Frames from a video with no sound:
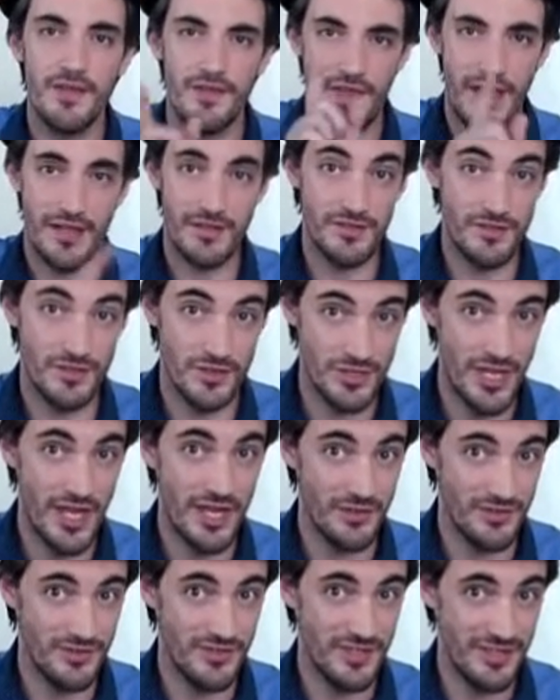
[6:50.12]
That's the
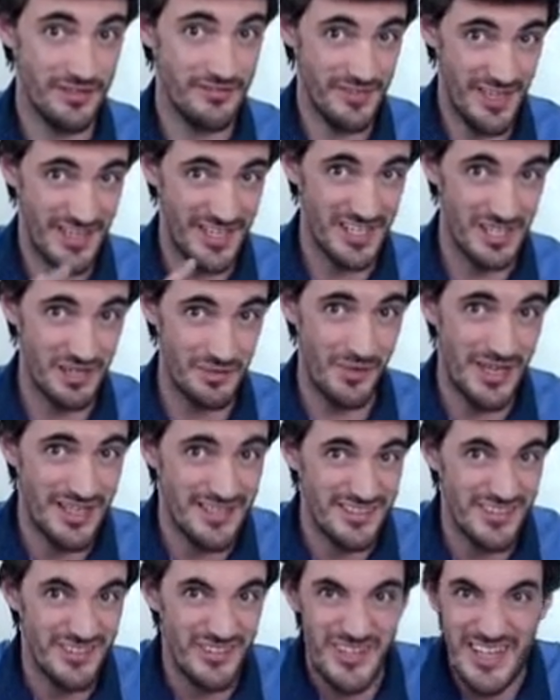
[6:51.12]
shadow self, that little
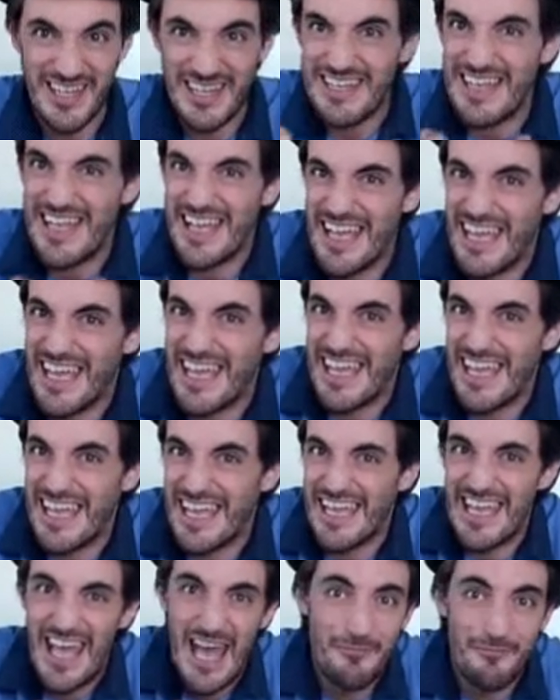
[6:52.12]
monster. That's like,
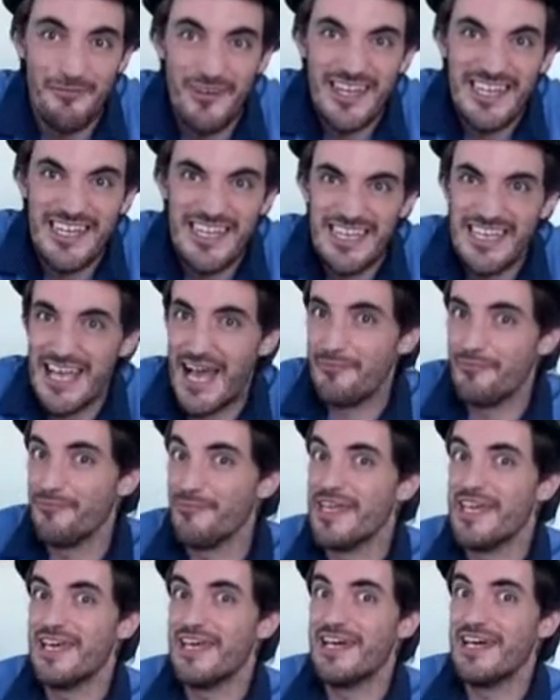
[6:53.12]
hey, I'm Niddy, I'm
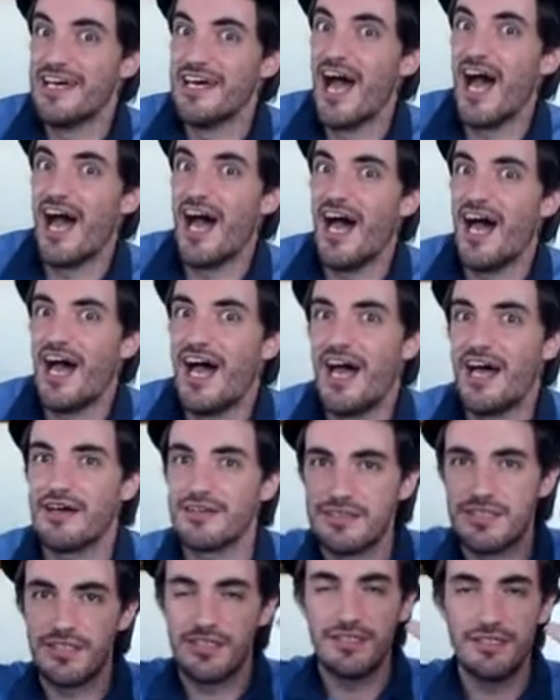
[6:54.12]
here, haha.